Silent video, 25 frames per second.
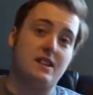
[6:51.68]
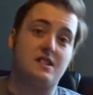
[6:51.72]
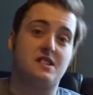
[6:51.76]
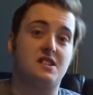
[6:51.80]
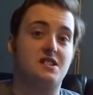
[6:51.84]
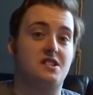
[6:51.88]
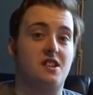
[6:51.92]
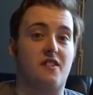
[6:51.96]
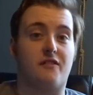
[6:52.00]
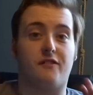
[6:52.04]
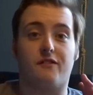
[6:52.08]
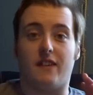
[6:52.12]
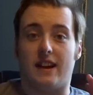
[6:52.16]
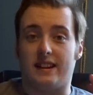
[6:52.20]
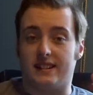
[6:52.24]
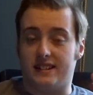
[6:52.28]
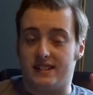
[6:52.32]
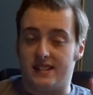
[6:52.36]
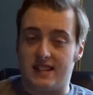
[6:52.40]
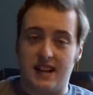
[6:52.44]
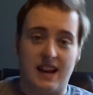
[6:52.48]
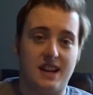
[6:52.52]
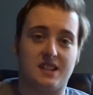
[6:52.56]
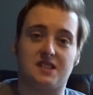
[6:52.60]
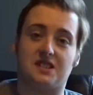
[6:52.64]
this is a
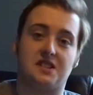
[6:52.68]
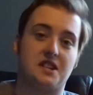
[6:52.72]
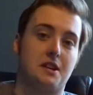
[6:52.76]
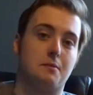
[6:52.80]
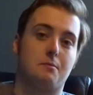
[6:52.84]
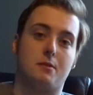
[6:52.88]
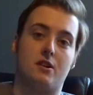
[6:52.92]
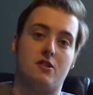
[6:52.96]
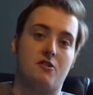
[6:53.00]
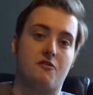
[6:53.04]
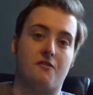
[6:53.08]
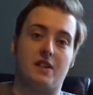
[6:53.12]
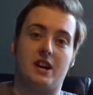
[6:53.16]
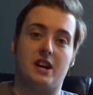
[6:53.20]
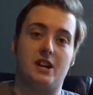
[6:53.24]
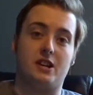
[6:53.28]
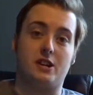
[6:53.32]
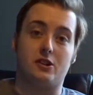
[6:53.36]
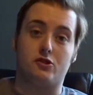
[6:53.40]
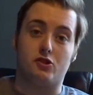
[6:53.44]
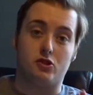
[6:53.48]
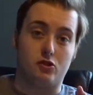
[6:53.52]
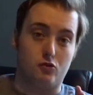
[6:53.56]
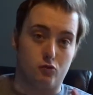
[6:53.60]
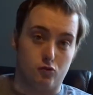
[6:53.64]
fantastic movie and
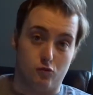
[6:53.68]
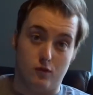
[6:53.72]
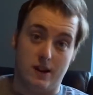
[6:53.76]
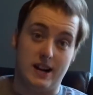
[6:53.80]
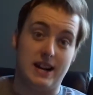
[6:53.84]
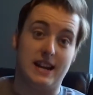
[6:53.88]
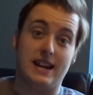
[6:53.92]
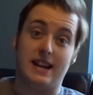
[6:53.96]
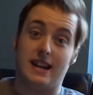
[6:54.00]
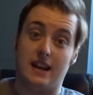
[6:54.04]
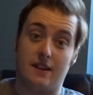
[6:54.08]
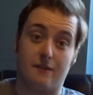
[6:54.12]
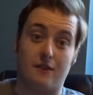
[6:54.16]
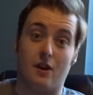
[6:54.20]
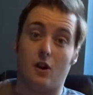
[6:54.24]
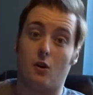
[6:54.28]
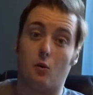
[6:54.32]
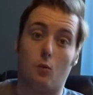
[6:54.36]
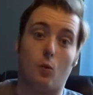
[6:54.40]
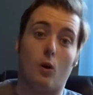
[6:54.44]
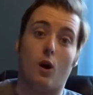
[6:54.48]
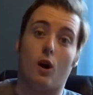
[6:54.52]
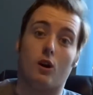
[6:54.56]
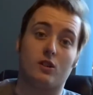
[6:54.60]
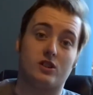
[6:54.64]
you should really give it a
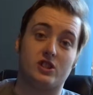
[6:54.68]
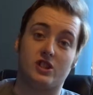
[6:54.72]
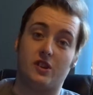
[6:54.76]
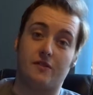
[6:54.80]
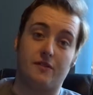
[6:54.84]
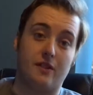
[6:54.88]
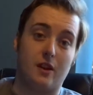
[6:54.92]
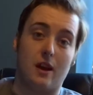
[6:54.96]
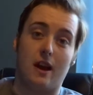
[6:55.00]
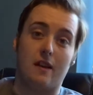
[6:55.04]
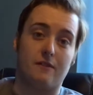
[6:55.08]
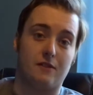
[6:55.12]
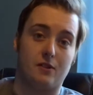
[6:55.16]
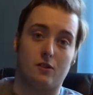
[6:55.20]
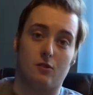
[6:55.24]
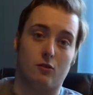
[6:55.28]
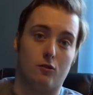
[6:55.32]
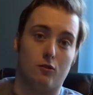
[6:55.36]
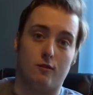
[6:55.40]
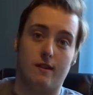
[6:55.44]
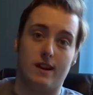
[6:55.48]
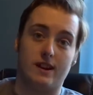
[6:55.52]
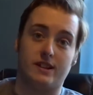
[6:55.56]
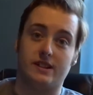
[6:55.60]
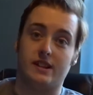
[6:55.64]
watch if you haven't
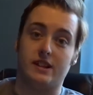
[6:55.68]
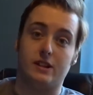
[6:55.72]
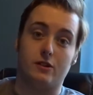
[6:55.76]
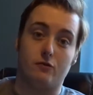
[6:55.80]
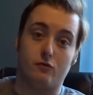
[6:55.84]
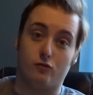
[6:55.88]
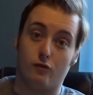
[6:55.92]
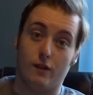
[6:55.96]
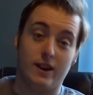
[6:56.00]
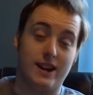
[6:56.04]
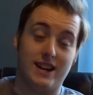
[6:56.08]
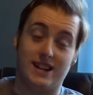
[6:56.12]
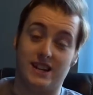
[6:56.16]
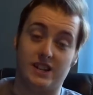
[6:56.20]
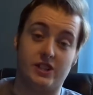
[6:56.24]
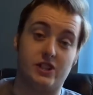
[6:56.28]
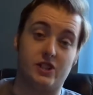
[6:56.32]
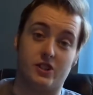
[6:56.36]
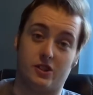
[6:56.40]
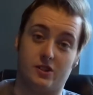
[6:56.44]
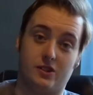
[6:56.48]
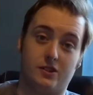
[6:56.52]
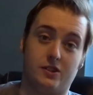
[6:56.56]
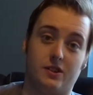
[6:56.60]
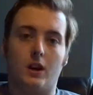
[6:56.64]
already. You really
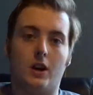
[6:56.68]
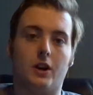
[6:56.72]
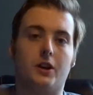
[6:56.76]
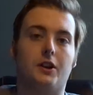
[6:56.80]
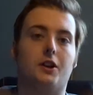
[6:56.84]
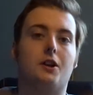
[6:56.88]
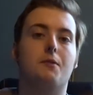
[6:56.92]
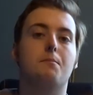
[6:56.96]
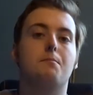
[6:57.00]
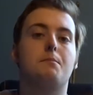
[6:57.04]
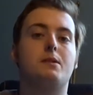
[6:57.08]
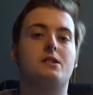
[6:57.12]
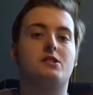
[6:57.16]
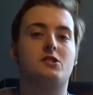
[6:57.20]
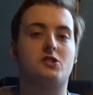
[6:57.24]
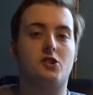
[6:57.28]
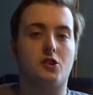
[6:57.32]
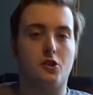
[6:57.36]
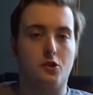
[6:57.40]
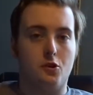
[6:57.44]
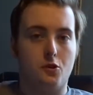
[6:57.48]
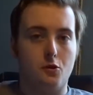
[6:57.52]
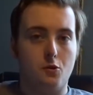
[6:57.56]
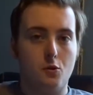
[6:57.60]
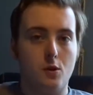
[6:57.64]
should. At number
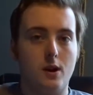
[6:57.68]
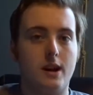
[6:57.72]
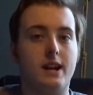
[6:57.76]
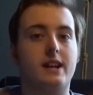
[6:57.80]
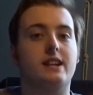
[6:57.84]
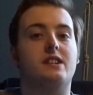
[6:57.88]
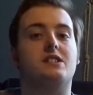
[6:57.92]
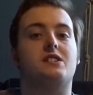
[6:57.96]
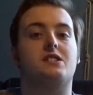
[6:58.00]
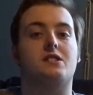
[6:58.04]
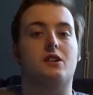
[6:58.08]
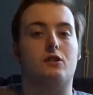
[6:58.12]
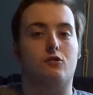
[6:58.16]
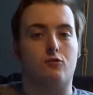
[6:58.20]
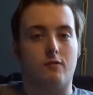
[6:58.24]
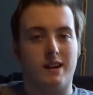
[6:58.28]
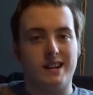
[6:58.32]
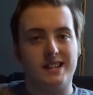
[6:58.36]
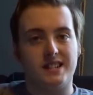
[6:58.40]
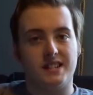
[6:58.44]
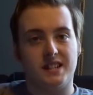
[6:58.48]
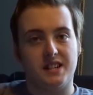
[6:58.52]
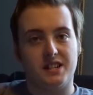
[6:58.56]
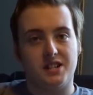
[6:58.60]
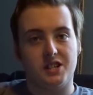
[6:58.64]
2 is The
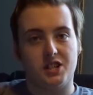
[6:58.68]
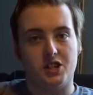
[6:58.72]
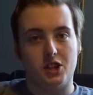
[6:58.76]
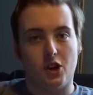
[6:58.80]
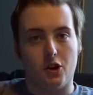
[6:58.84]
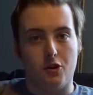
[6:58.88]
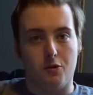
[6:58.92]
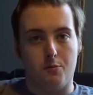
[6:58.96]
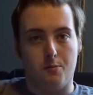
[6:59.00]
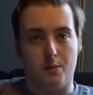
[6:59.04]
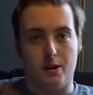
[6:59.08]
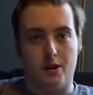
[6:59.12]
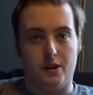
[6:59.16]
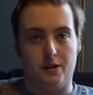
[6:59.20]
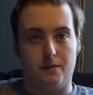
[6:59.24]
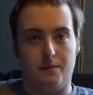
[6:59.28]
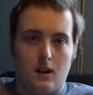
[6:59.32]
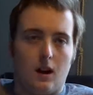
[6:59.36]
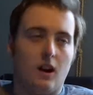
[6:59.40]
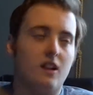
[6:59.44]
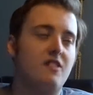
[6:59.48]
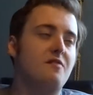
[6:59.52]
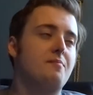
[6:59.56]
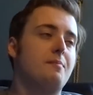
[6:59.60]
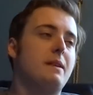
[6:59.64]
Greatest Showman.
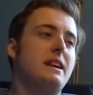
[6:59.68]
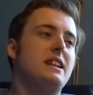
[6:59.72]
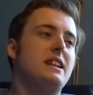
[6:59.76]
I've